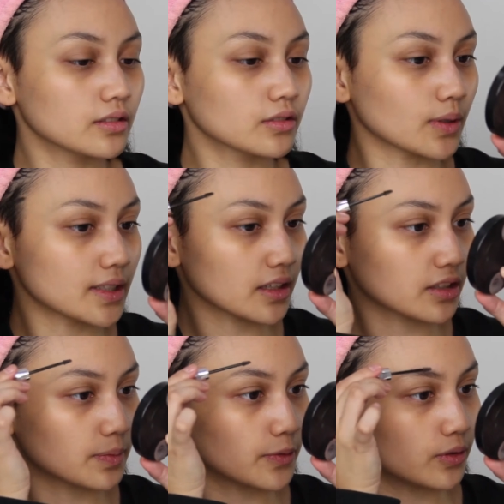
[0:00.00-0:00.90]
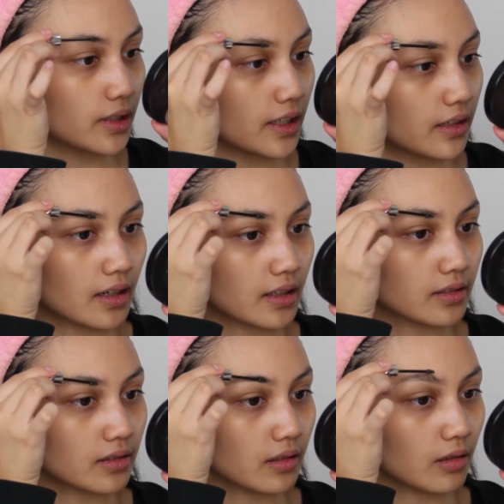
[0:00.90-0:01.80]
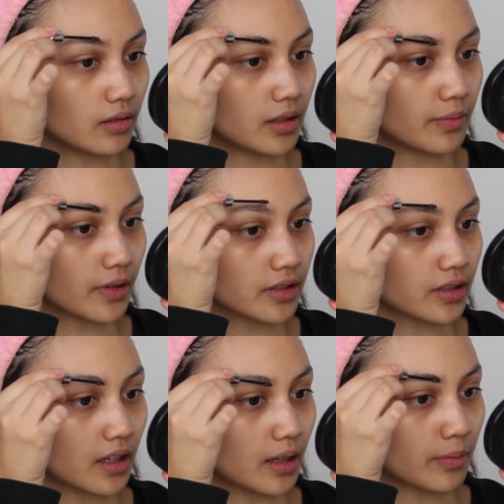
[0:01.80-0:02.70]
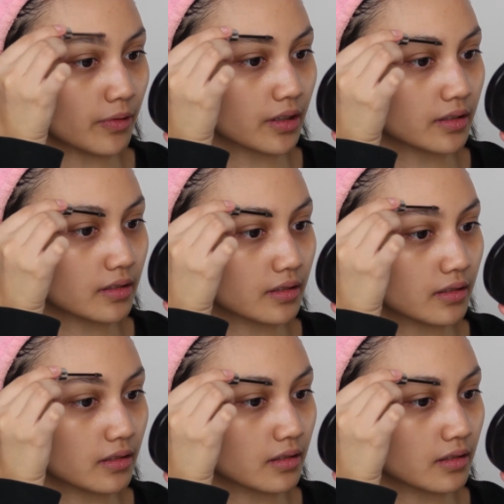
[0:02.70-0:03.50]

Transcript: So I take the spoolie and I slowly brush it upwards,